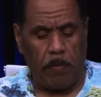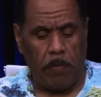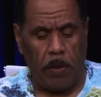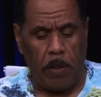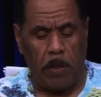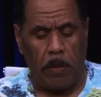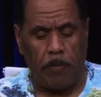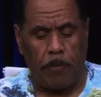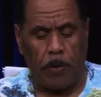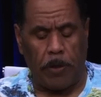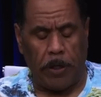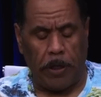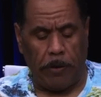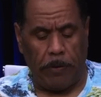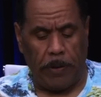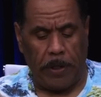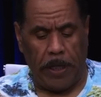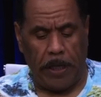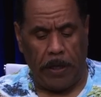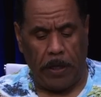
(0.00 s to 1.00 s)
particularly
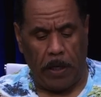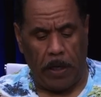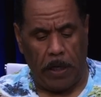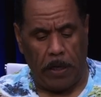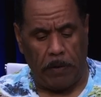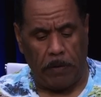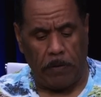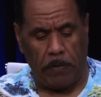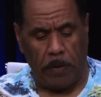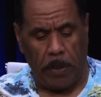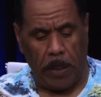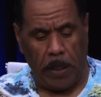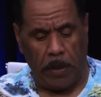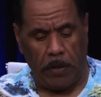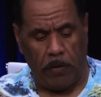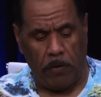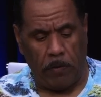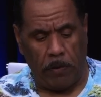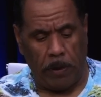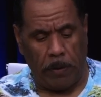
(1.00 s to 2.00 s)
with Akon in
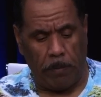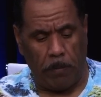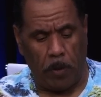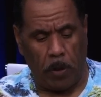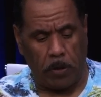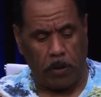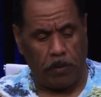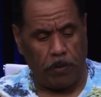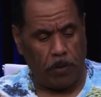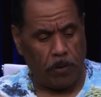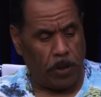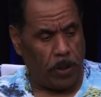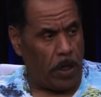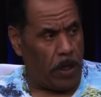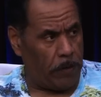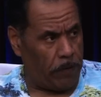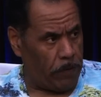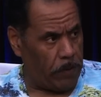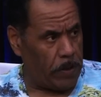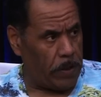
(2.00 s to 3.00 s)
doing multiple
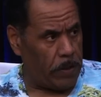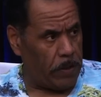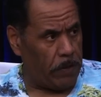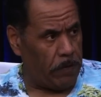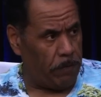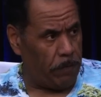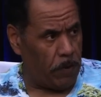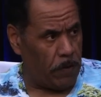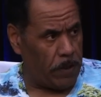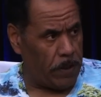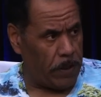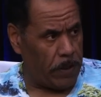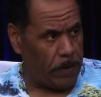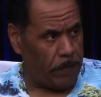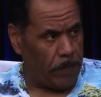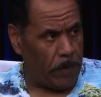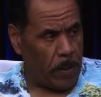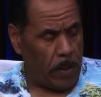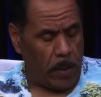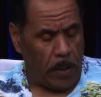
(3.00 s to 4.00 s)
genres of music,
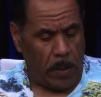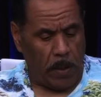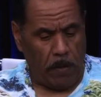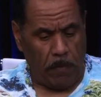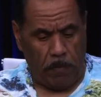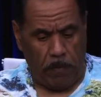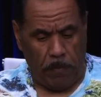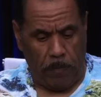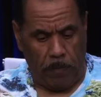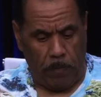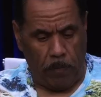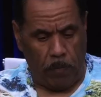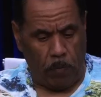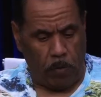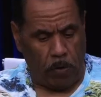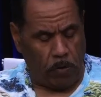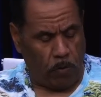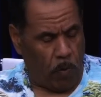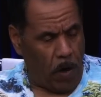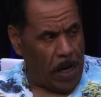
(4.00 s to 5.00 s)

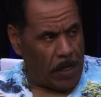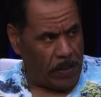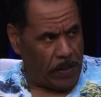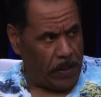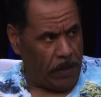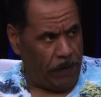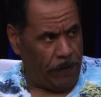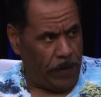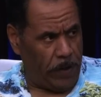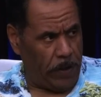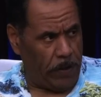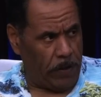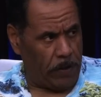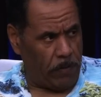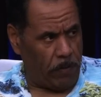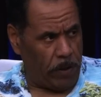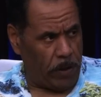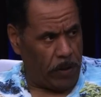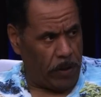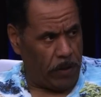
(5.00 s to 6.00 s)
was rock stuff in there as
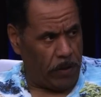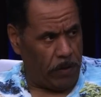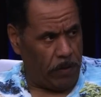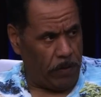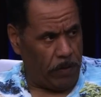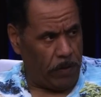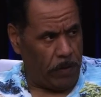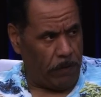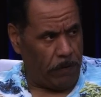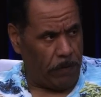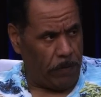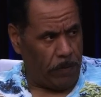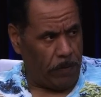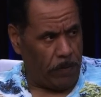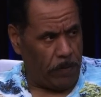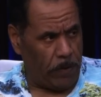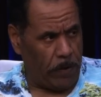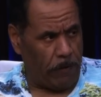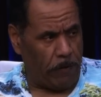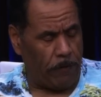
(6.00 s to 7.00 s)
well too? Do
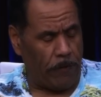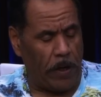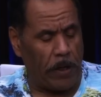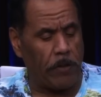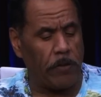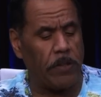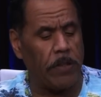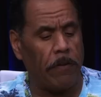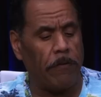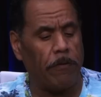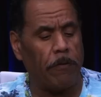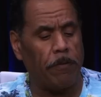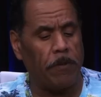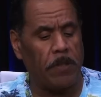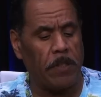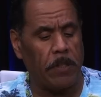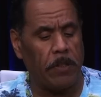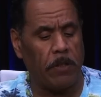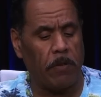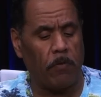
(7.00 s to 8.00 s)
you ever find yourself in a
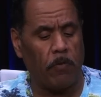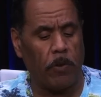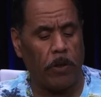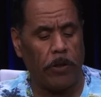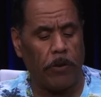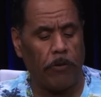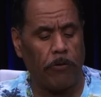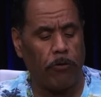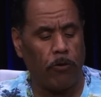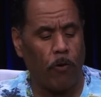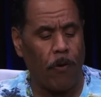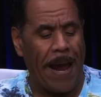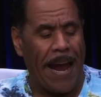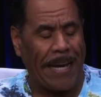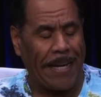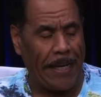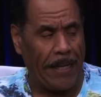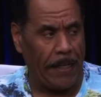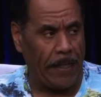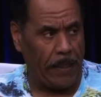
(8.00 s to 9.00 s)
position where you're
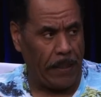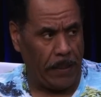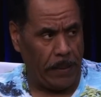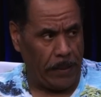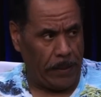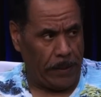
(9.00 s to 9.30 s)
tracking?